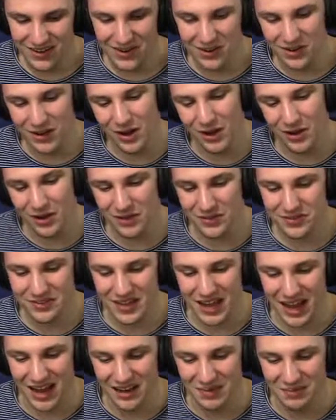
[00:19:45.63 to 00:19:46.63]
Although I was
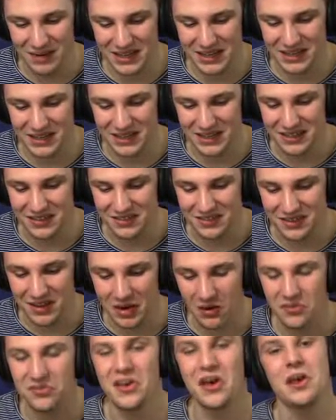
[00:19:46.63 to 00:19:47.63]
kind of making,
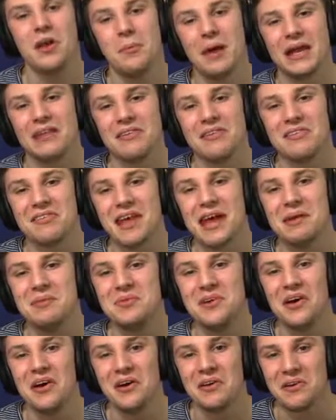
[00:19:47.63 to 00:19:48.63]
I was gonna make the
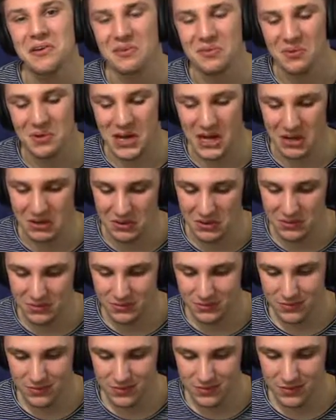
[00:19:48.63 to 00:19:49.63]
same joke as well. You
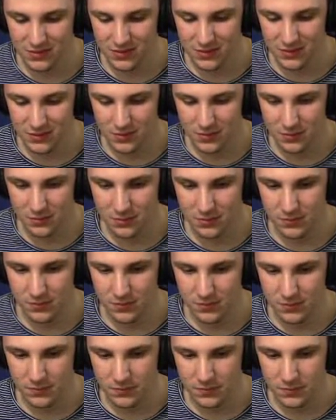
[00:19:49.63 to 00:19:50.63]
grab them.
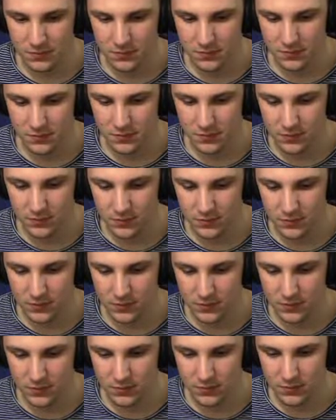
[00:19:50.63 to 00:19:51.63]
All right, thank you,
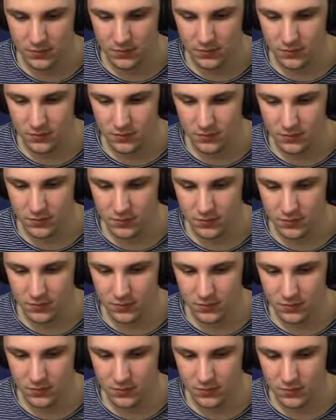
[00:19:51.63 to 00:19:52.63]

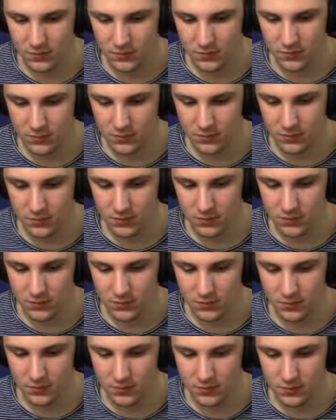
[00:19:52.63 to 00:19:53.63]
Ellie. Take a look around, see if
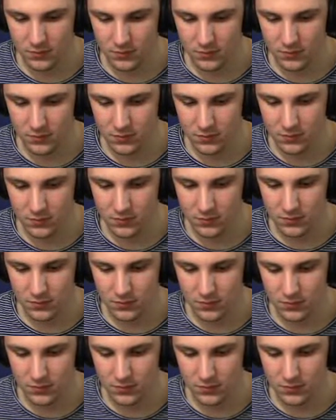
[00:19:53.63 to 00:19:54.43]
there's anything we can use.